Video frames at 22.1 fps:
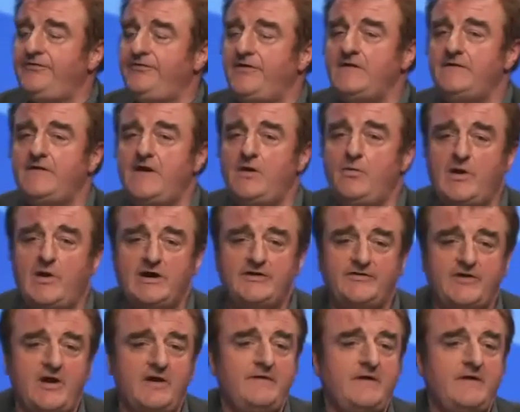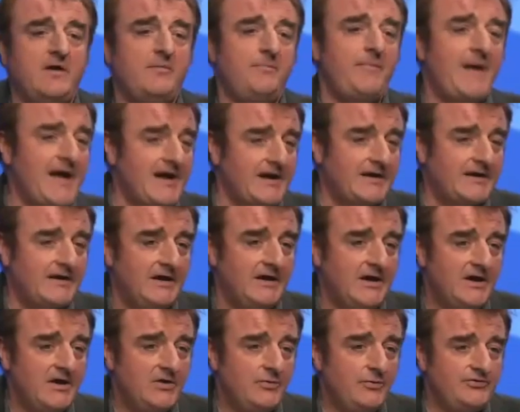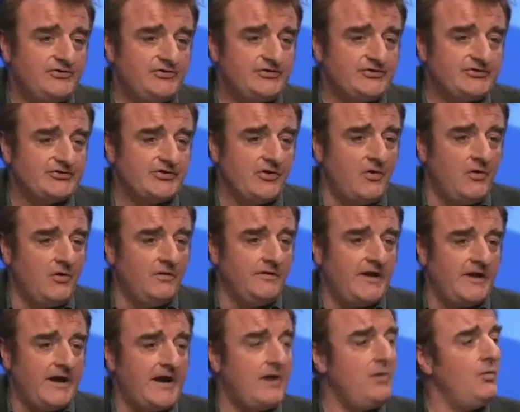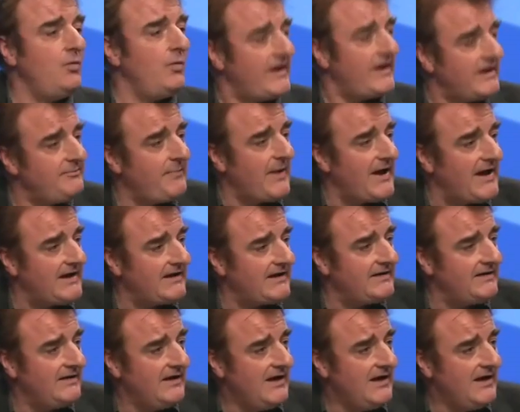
thing they wear down their back, which is called a wig bag.